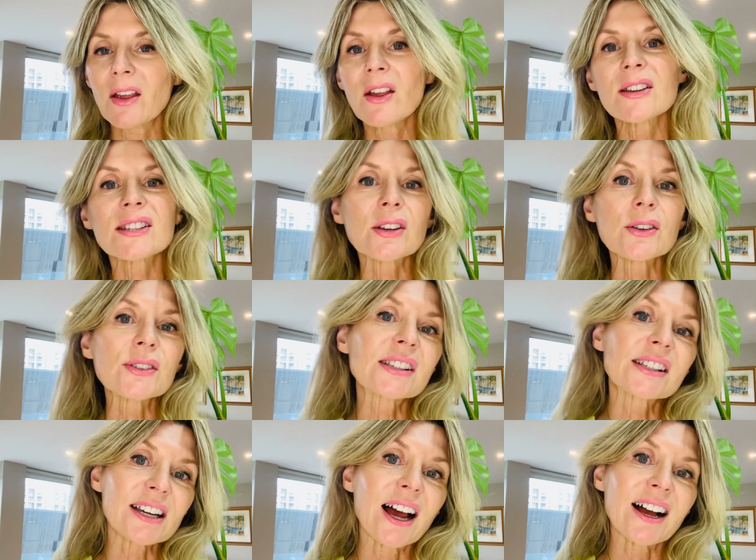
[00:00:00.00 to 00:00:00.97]
So
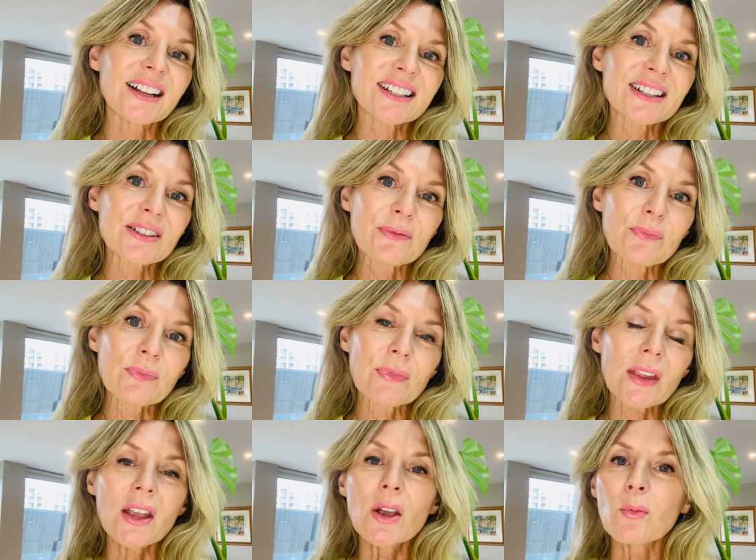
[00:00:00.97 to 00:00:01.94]
start
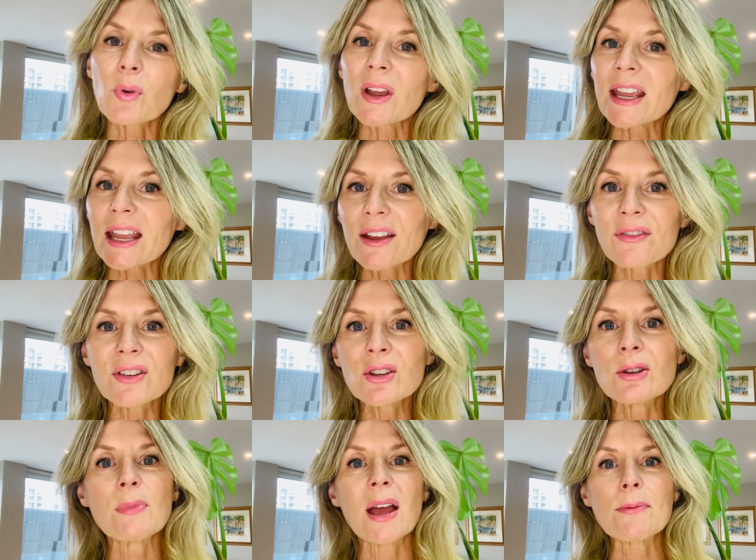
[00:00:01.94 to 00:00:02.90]
wherever you
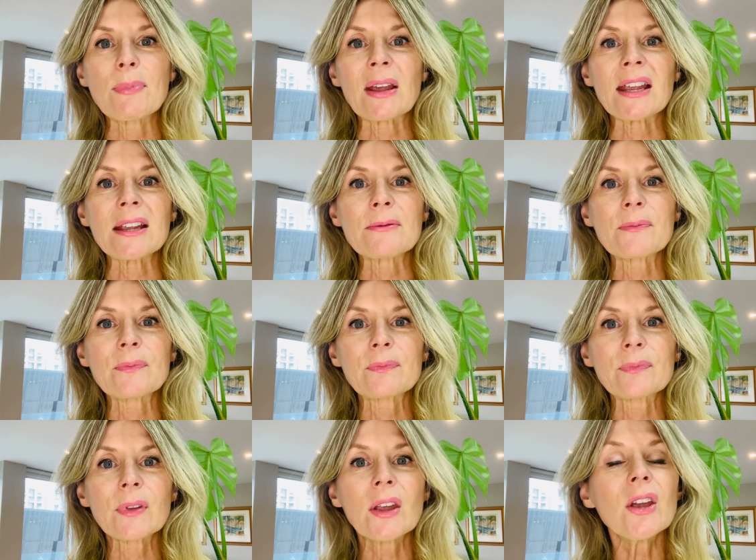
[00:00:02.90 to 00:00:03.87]
may be.
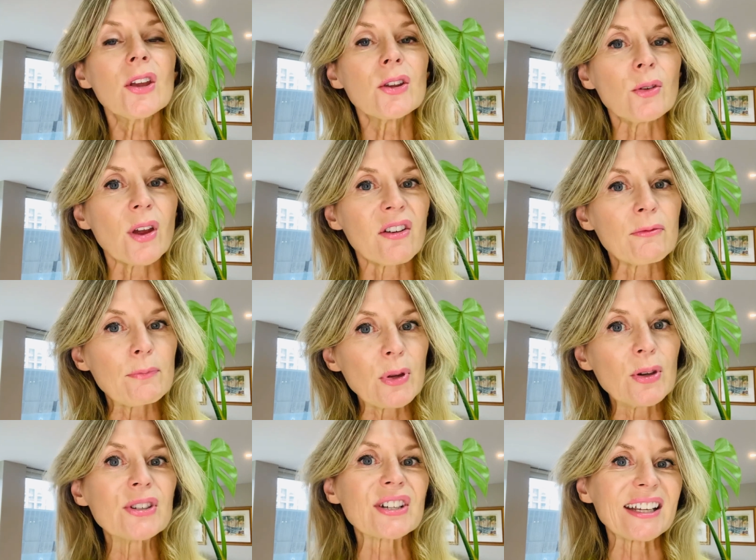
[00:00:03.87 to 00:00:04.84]
You have
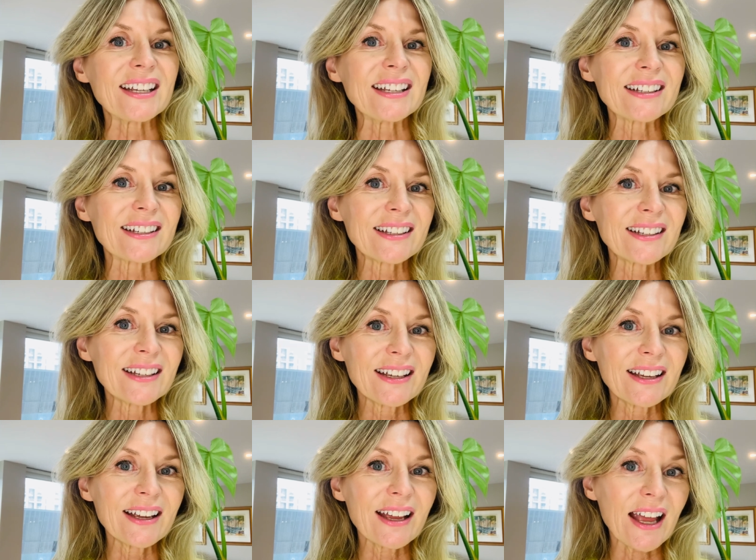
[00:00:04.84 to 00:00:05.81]
beauty
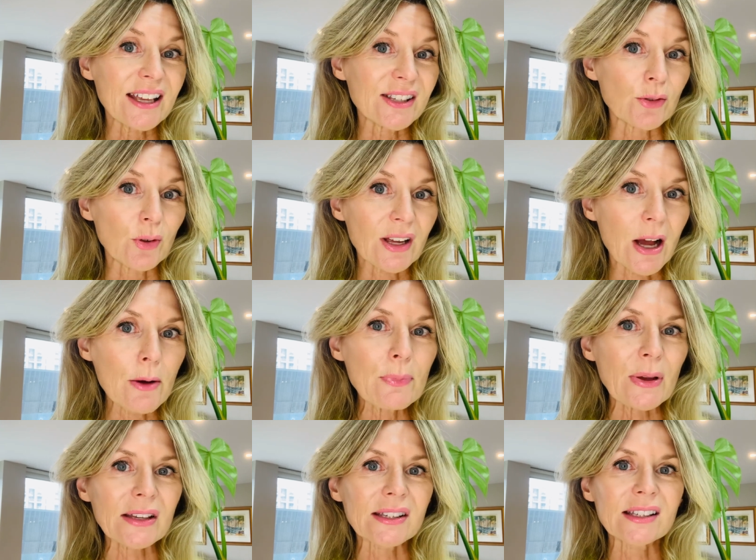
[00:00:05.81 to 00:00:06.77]
as your
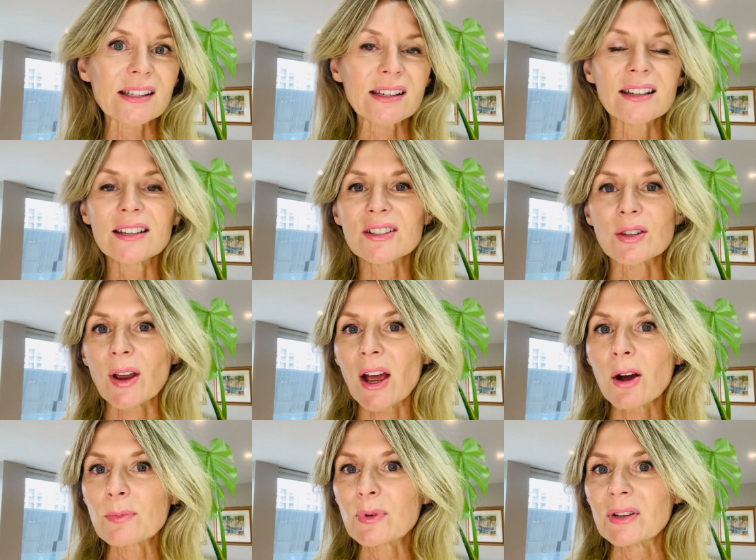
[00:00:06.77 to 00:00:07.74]
compass to
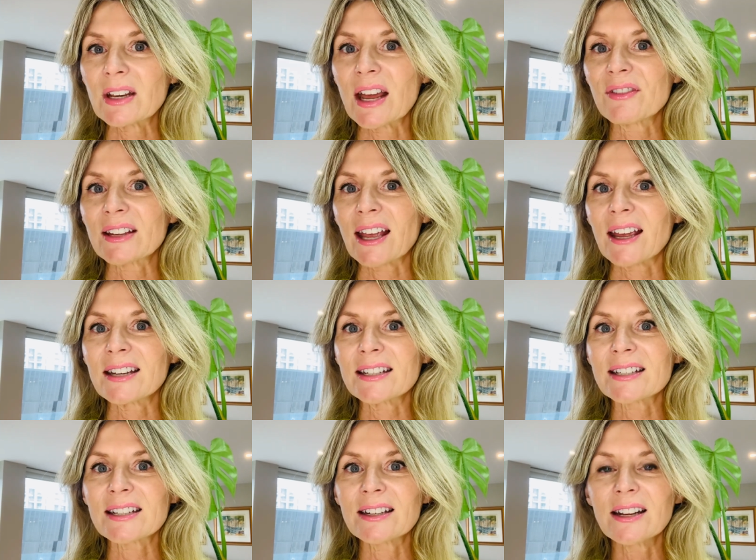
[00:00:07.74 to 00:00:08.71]
help you
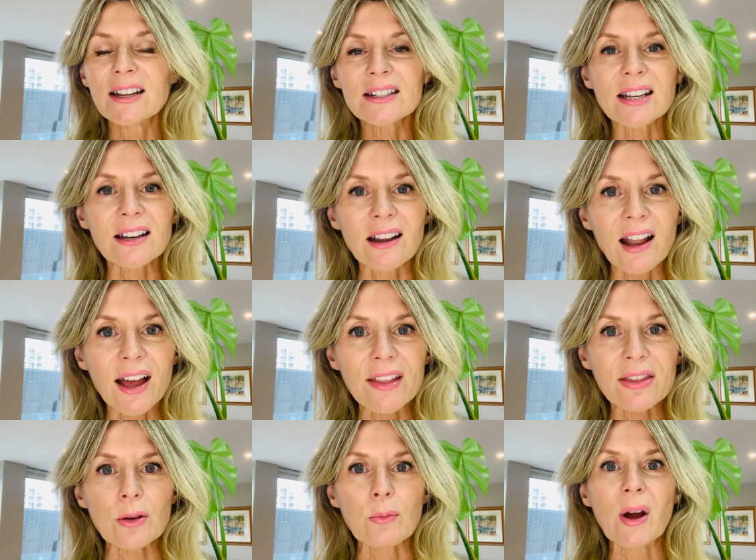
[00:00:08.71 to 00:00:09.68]
navigate, to
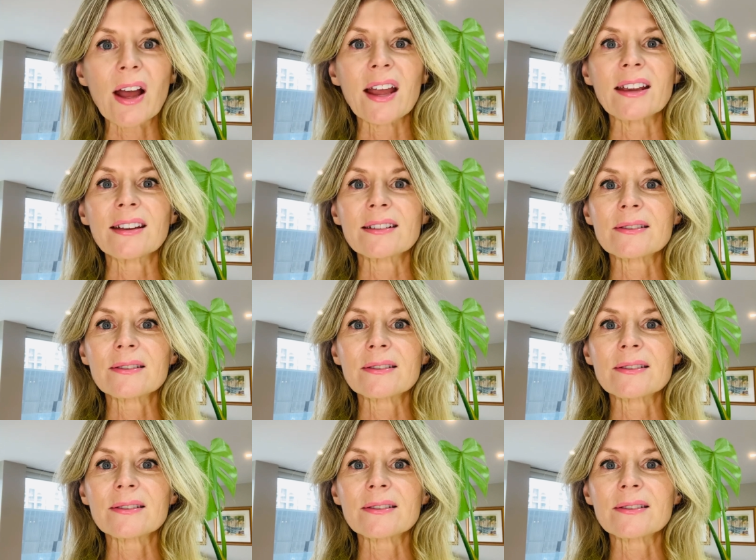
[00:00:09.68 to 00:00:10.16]
light the way.